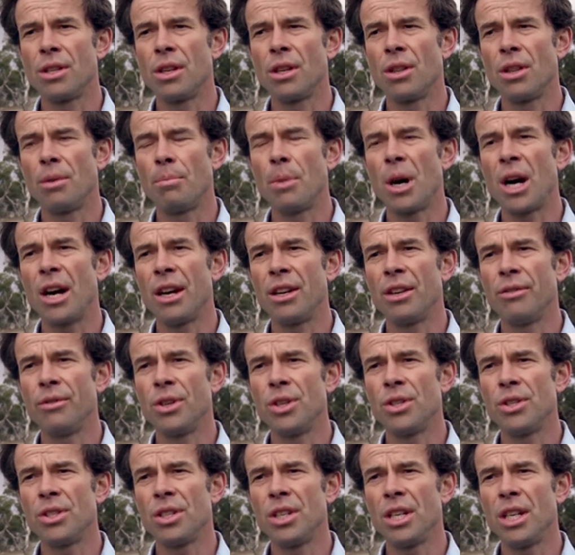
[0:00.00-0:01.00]
that the
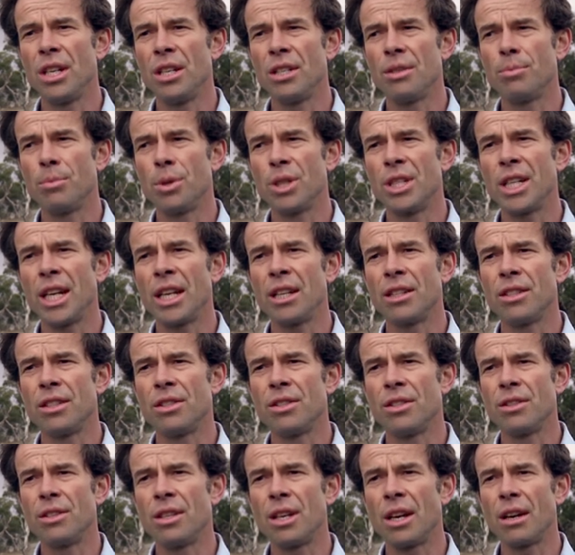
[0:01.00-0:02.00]
biodiversity is protected
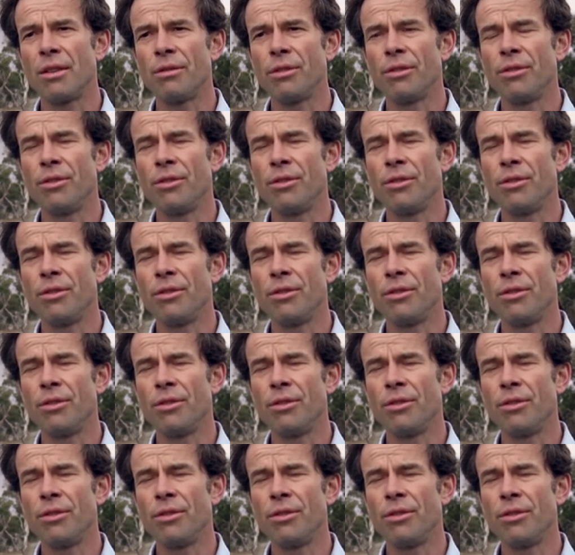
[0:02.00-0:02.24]
uh, for